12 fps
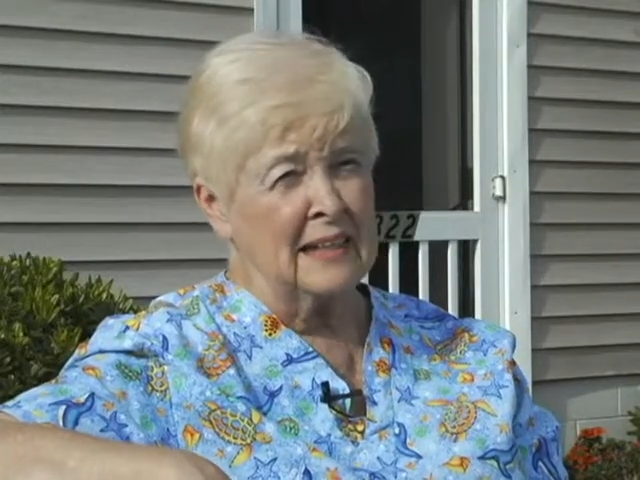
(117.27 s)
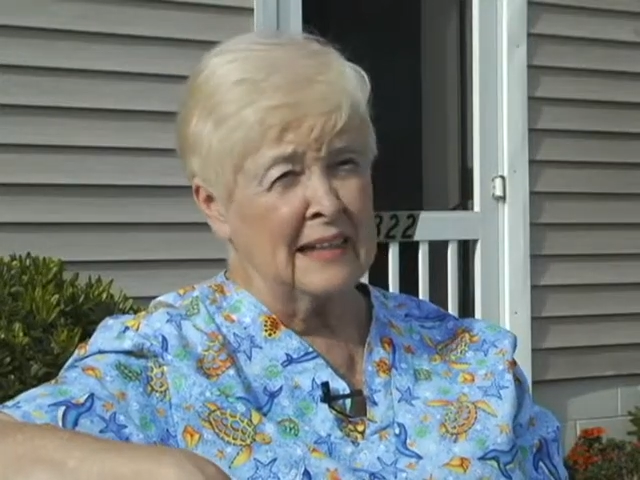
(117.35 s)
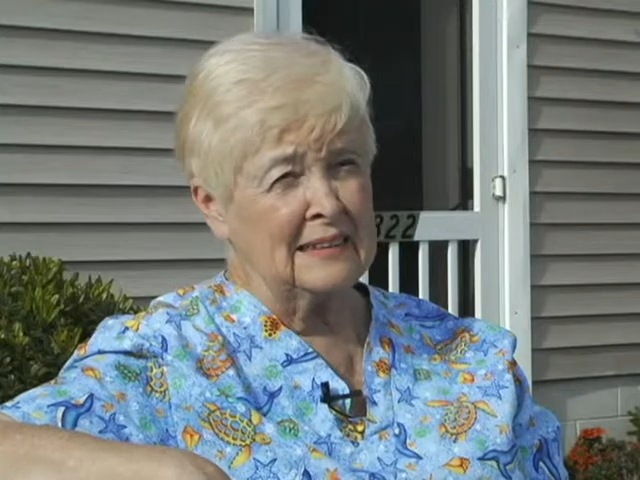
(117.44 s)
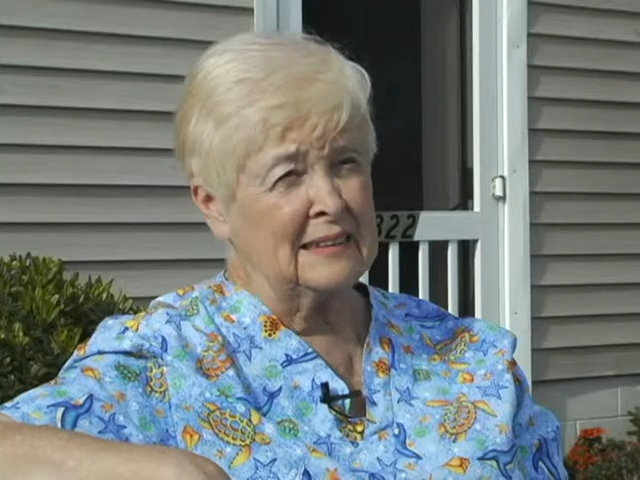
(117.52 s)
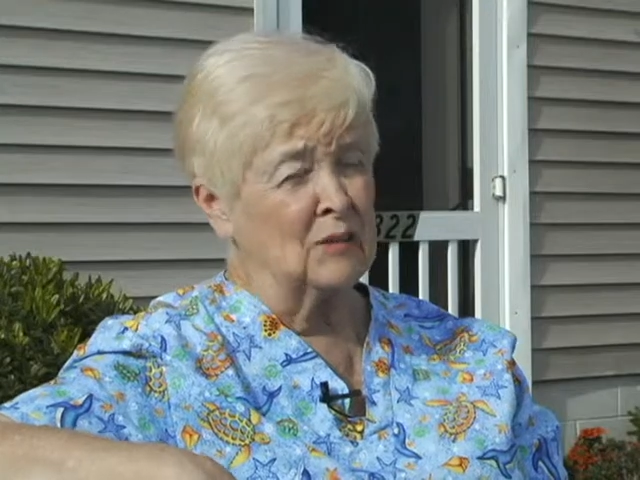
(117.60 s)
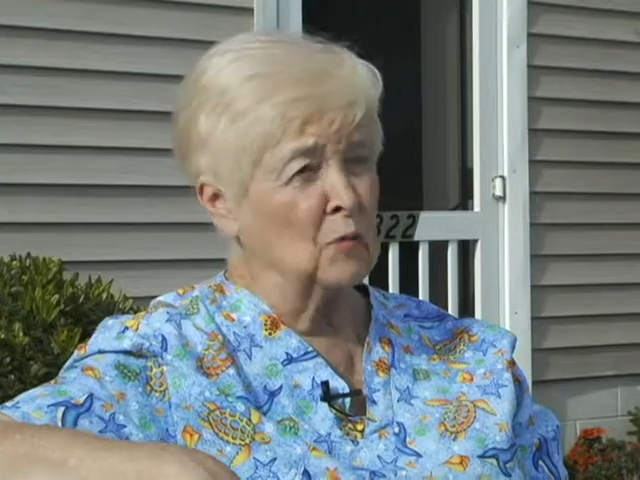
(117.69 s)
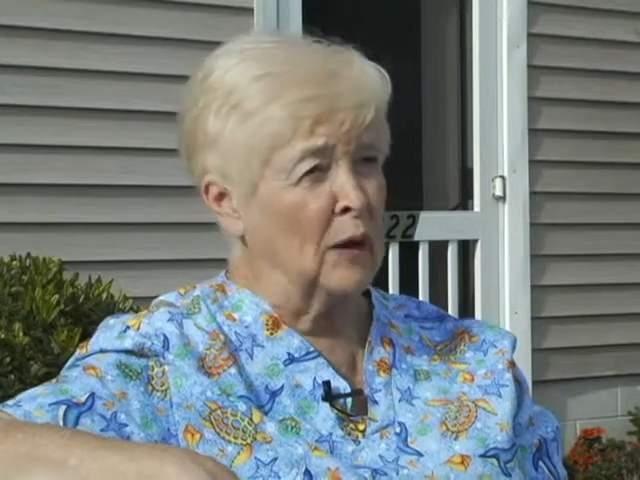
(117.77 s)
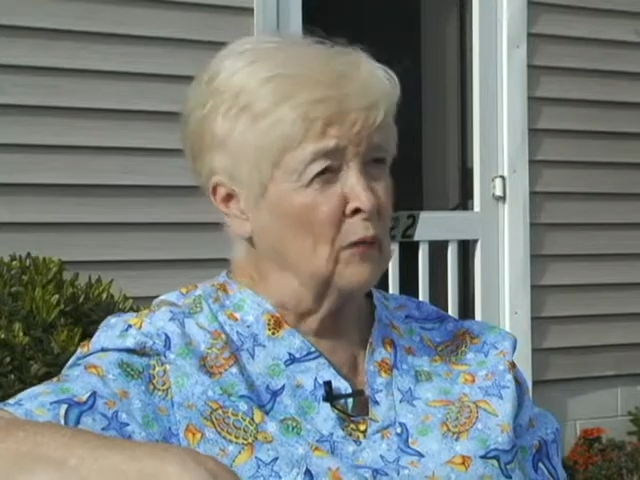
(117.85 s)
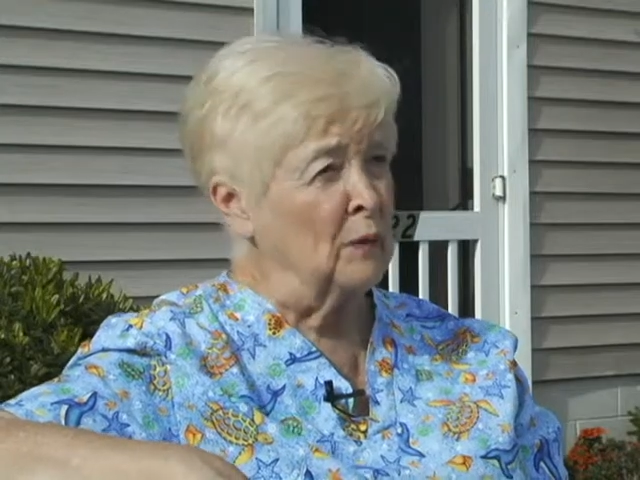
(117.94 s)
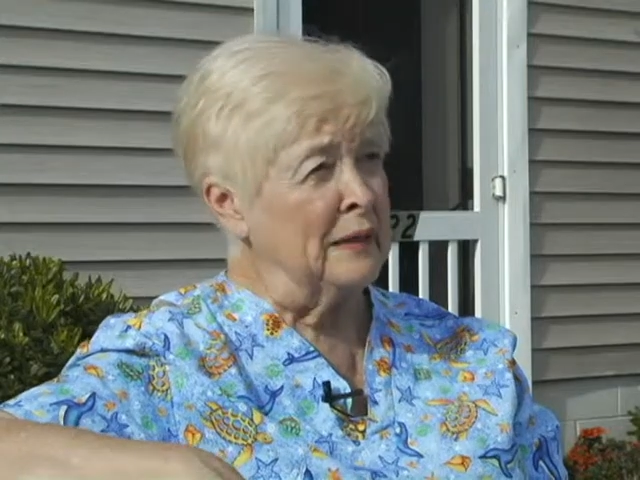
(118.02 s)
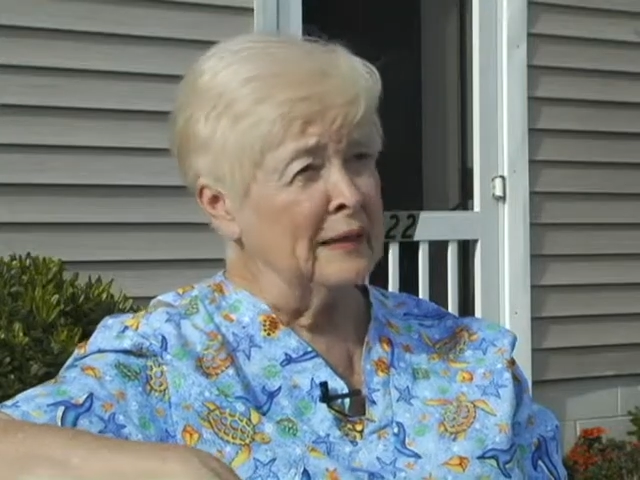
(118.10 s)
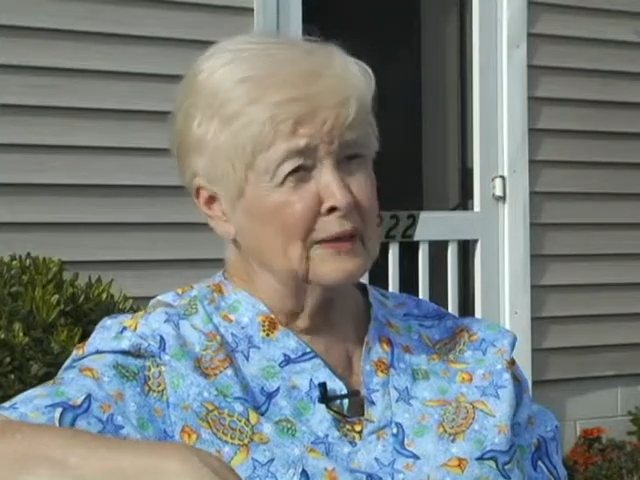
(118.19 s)
and I said, well,
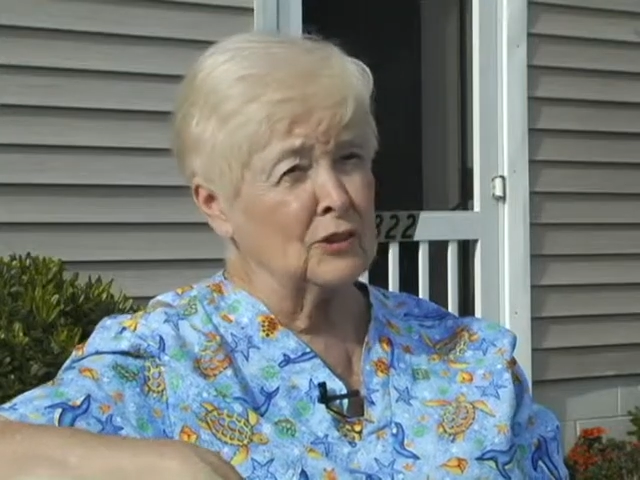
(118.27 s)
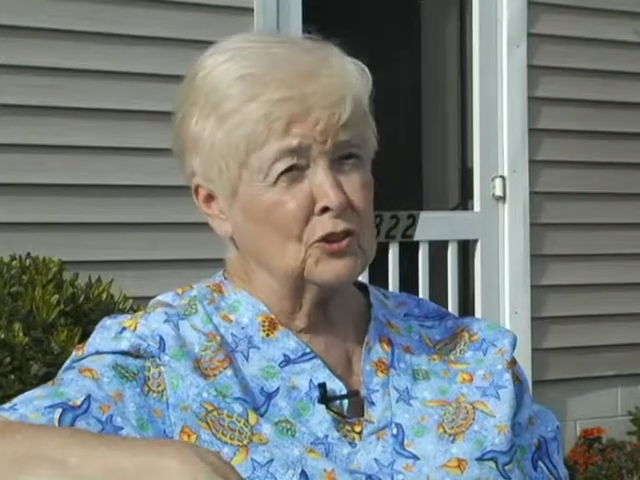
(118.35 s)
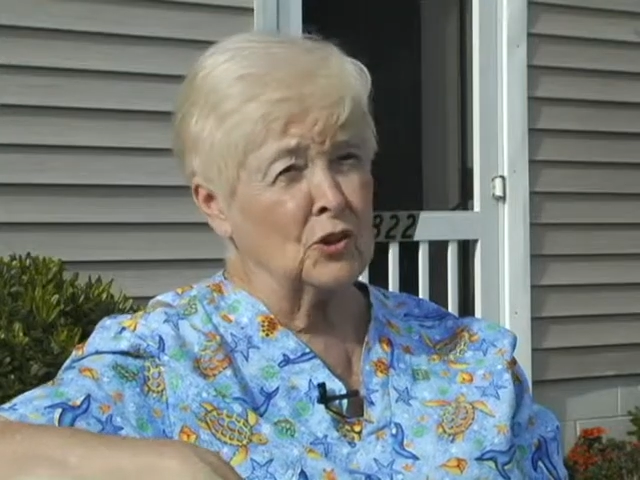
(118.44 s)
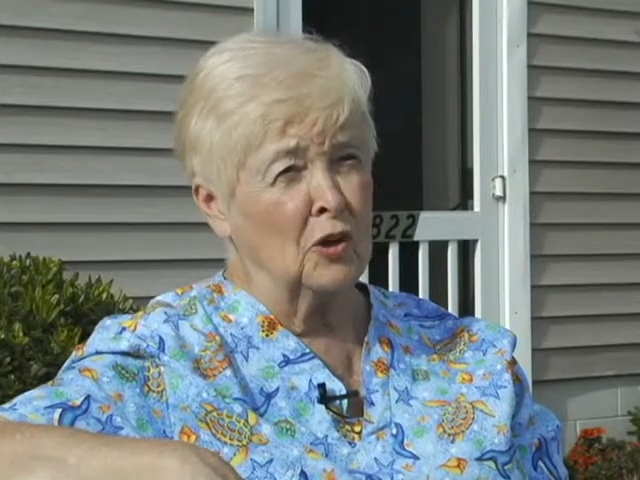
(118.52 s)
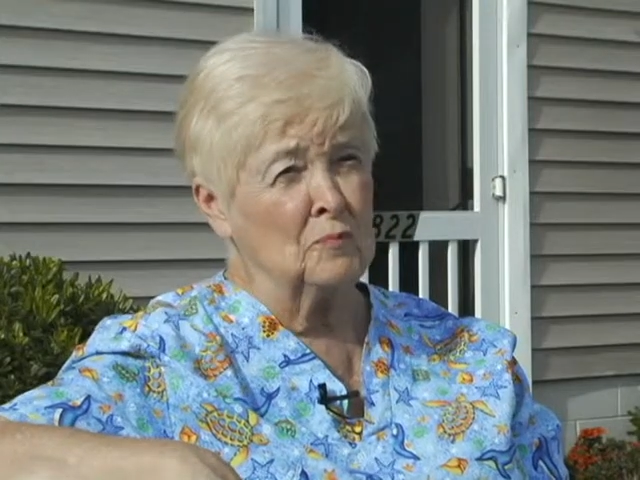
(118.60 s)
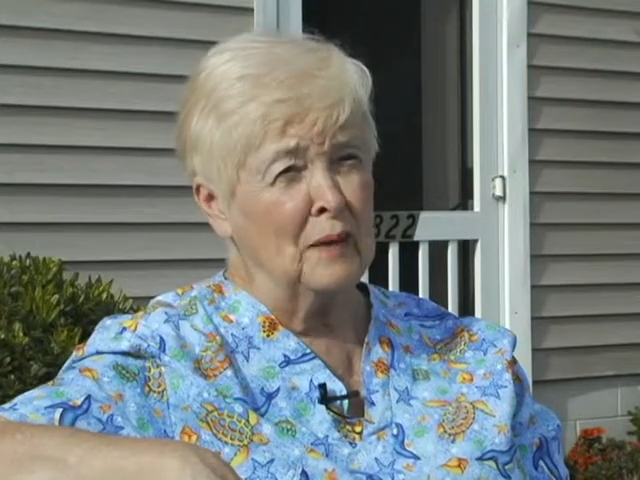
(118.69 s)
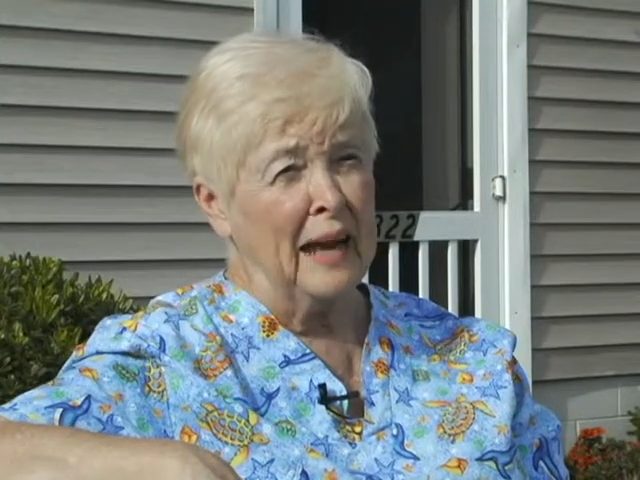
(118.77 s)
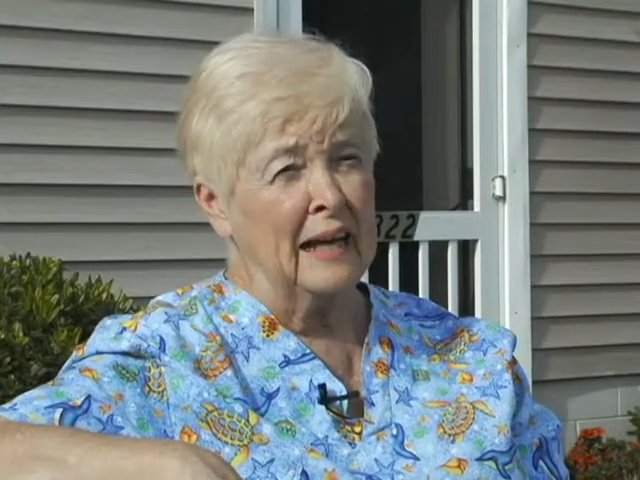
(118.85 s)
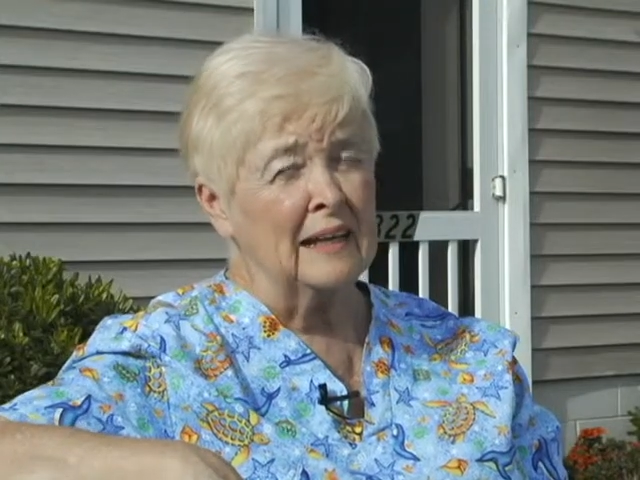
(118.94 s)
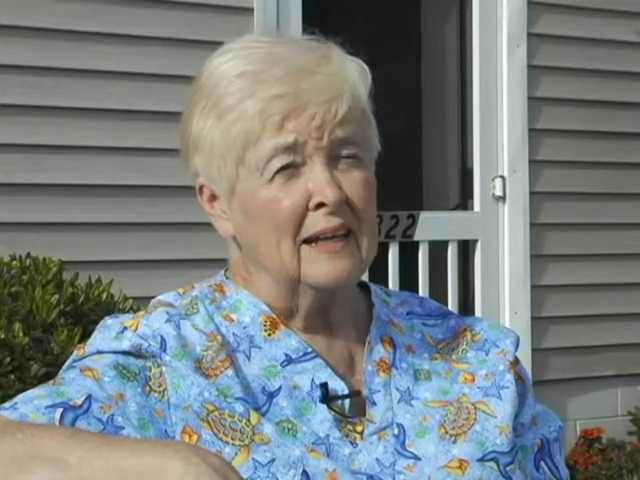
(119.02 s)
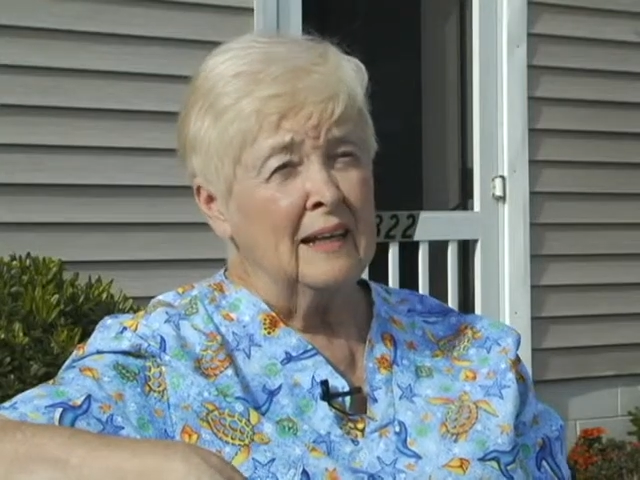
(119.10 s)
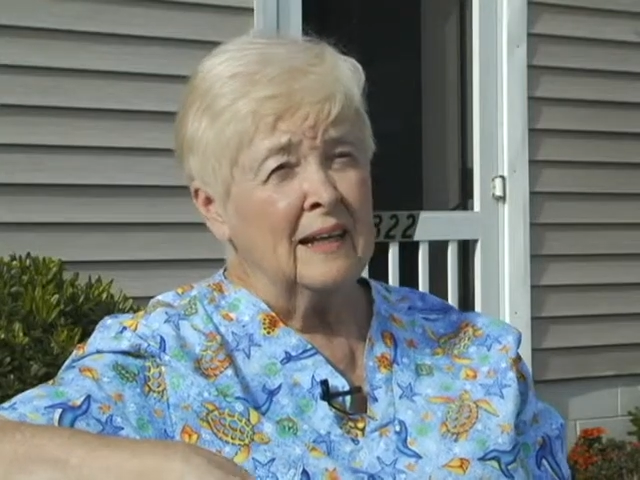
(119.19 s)
we need to start back.